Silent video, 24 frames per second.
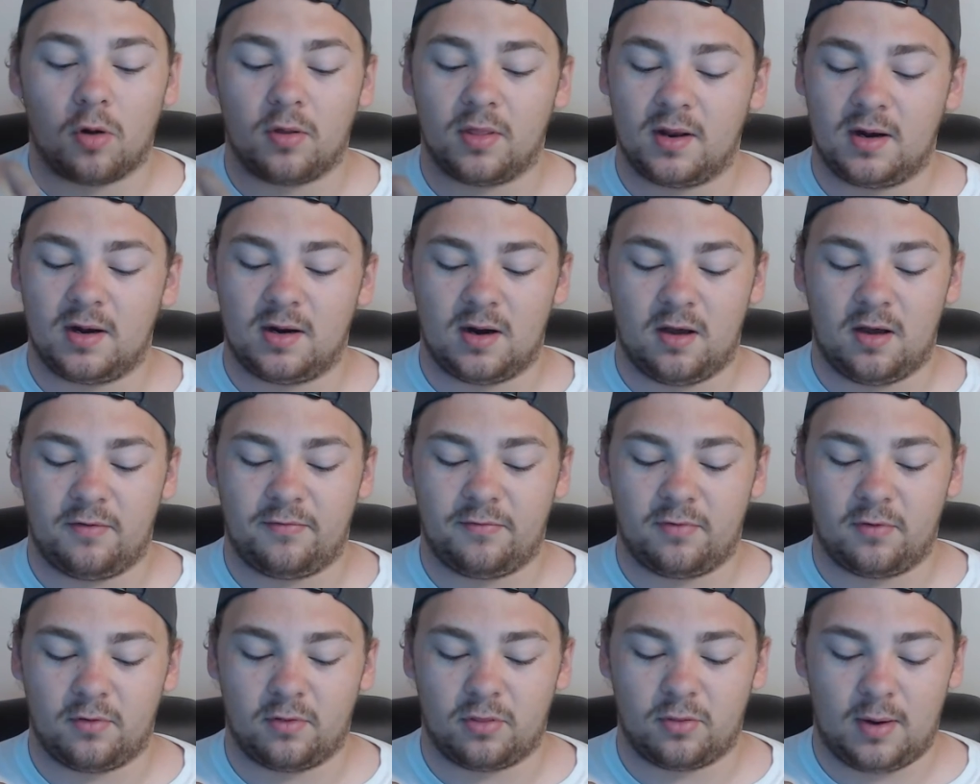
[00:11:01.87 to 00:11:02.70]
than enough
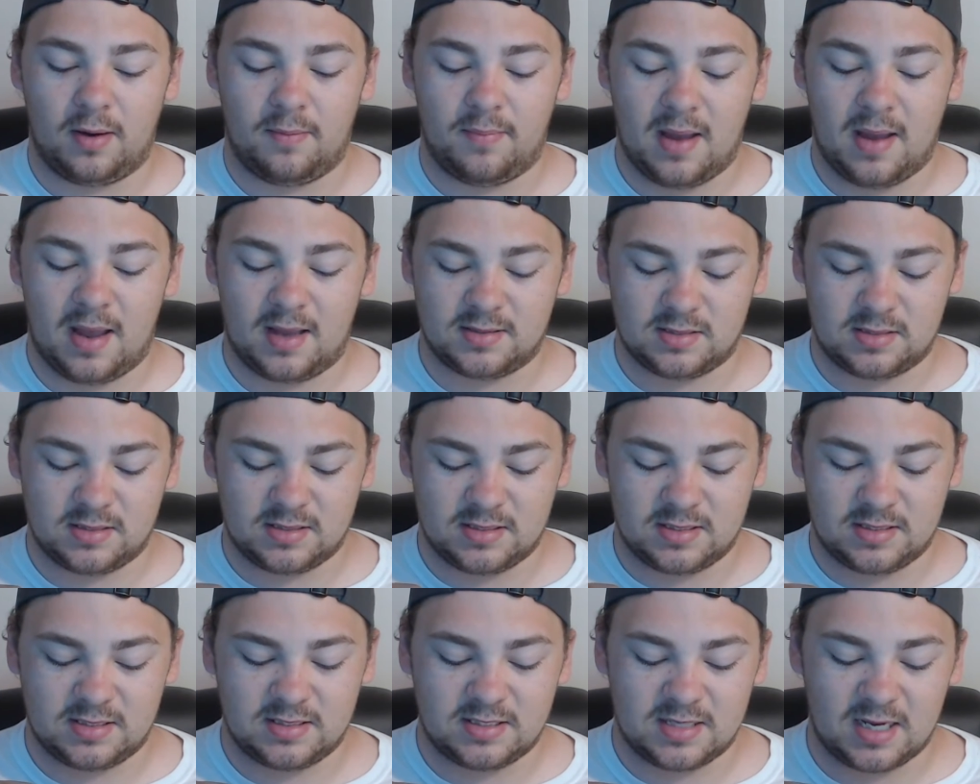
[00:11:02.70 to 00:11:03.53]
for 3 passes.
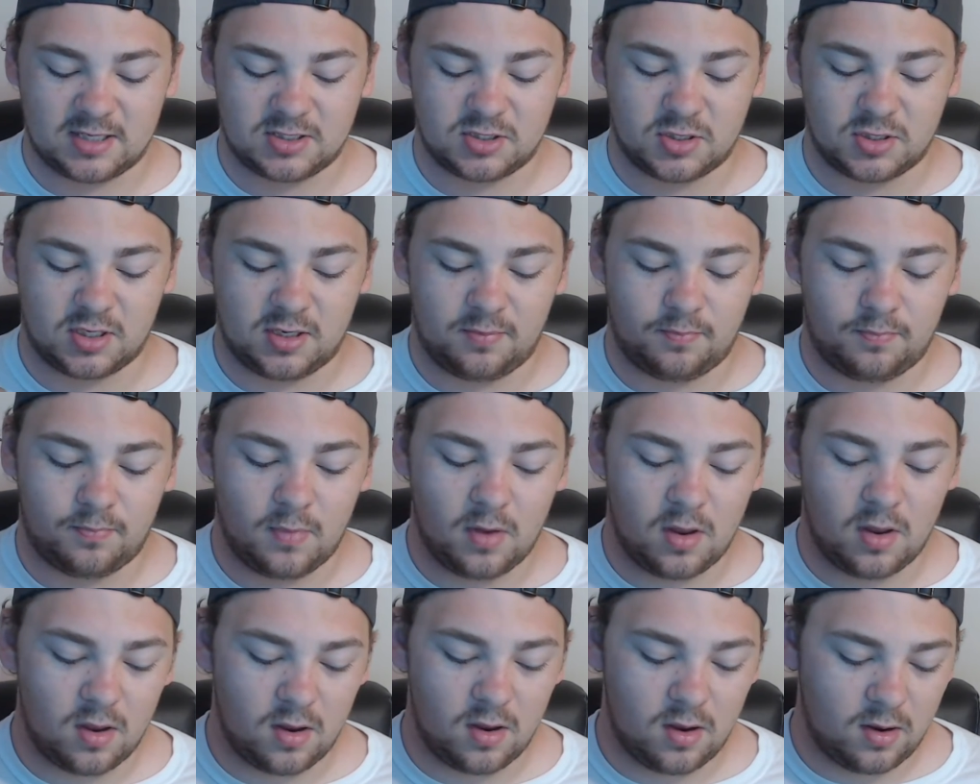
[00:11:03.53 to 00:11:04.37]
This is actually
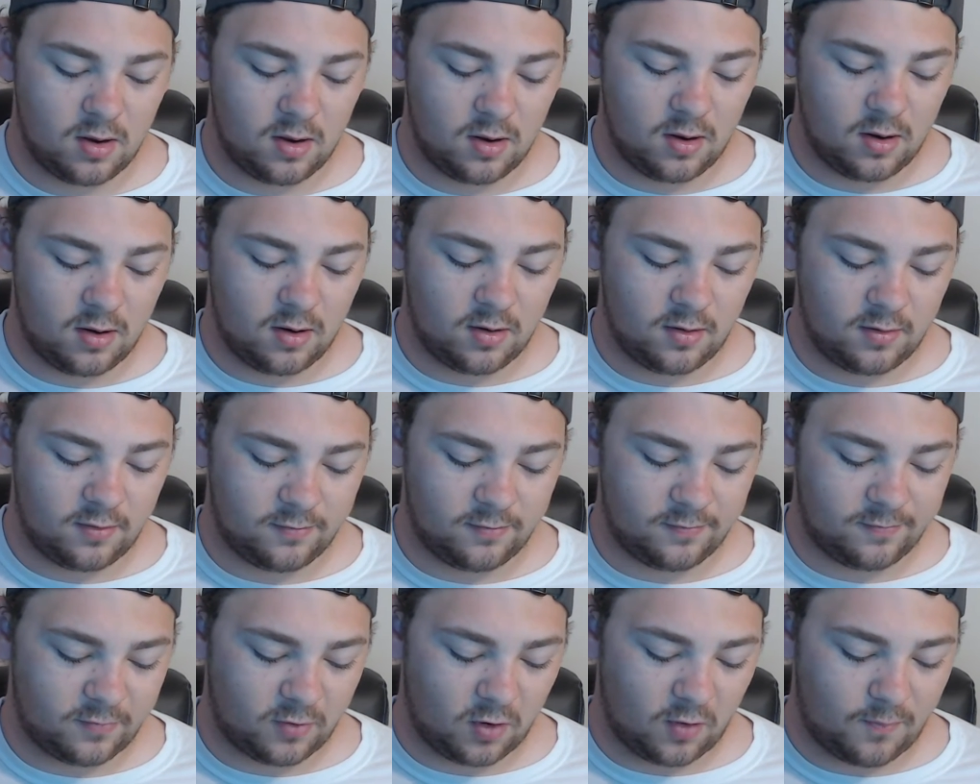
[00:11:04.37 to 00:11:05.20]

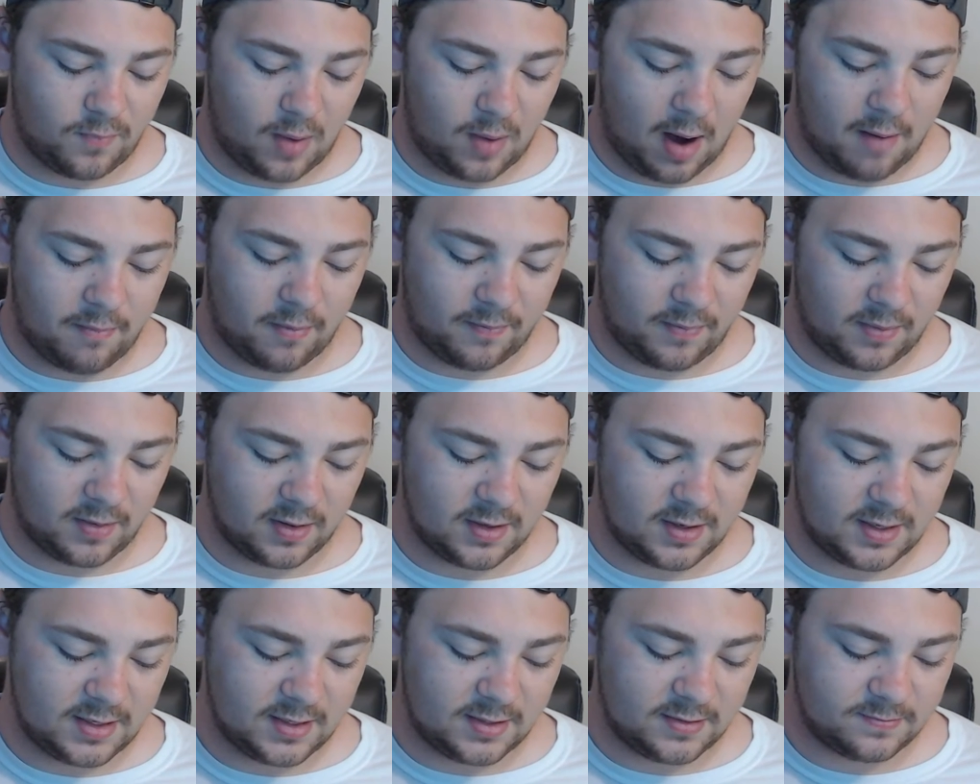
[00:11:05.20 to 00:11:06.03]
for
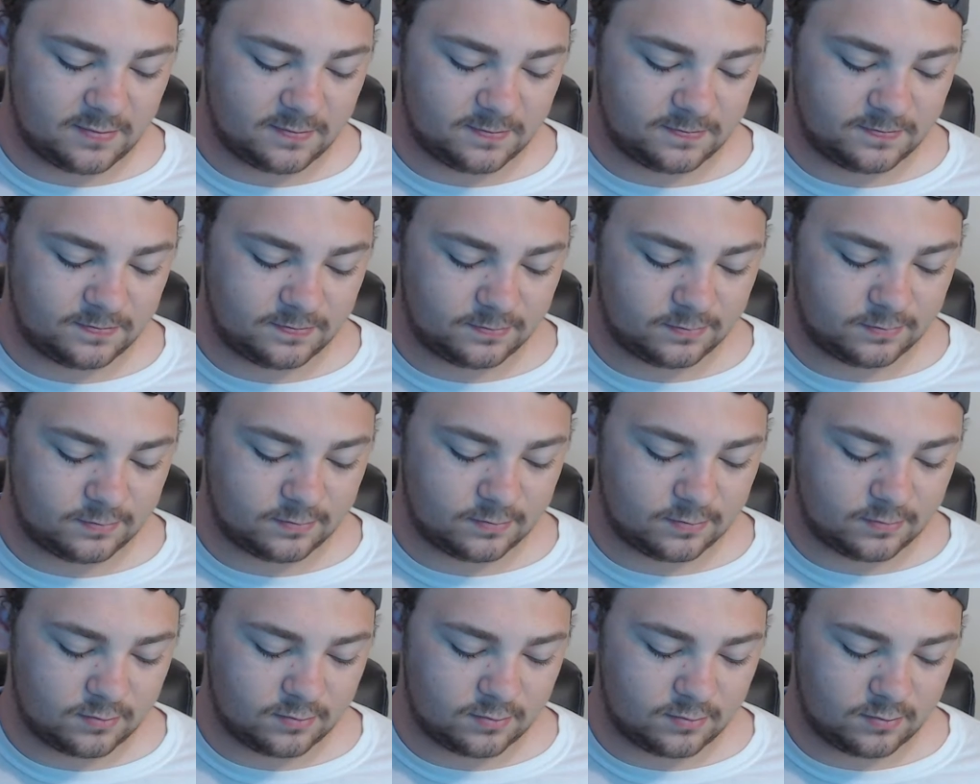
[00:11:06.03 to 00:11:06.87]
probably
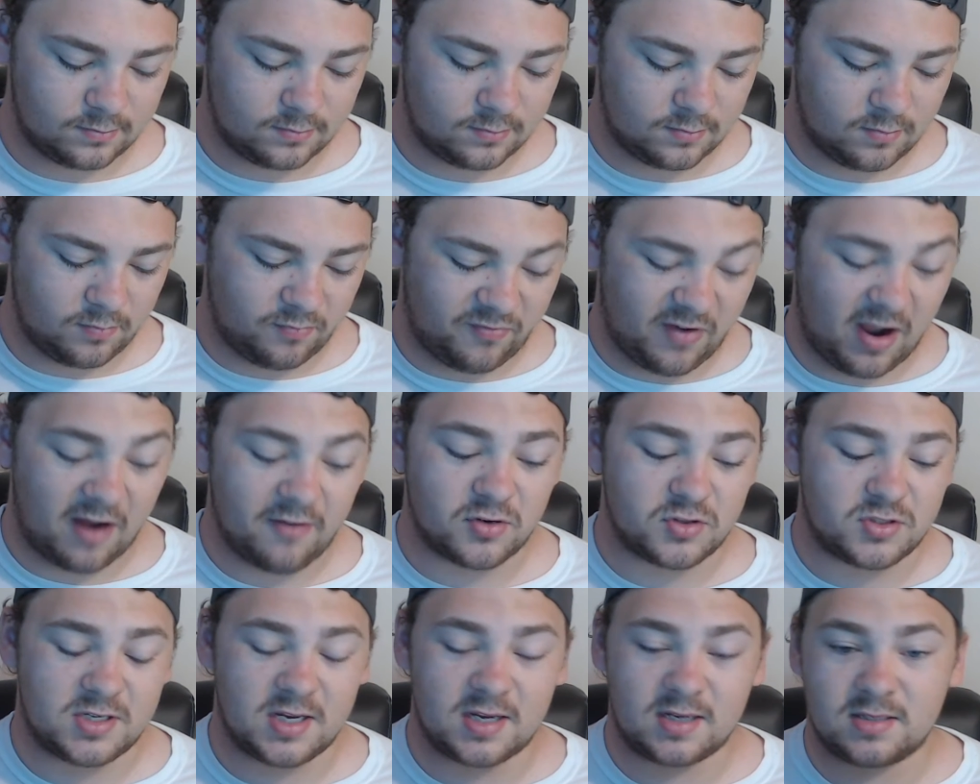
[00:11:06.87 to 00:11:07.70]
5 or
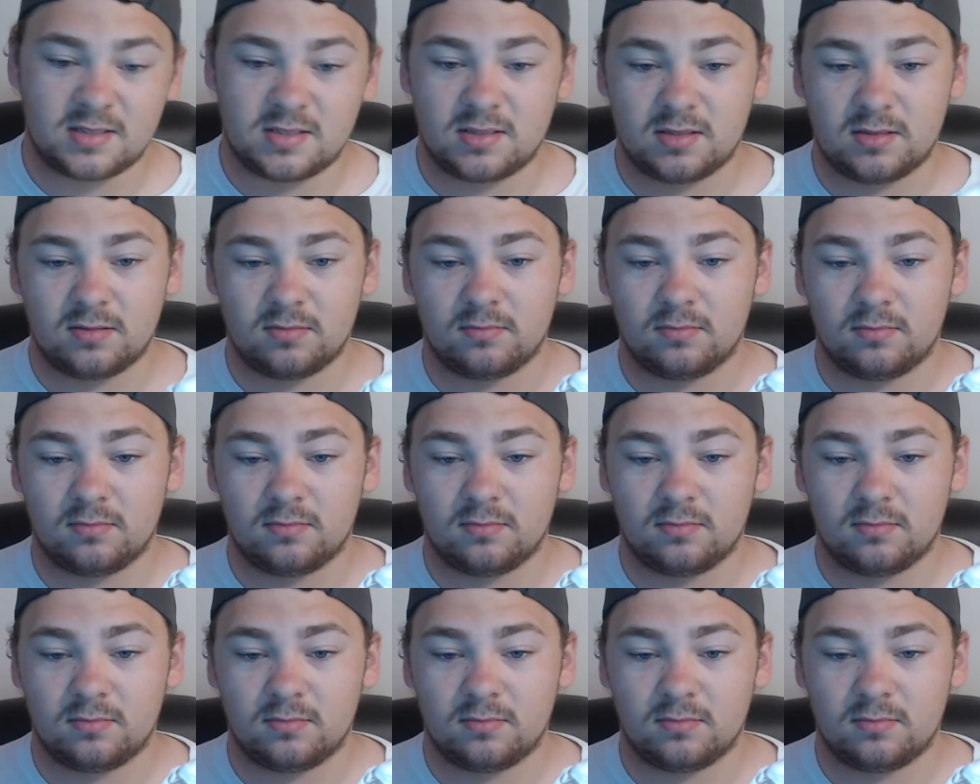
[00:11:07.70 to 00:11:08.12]
6.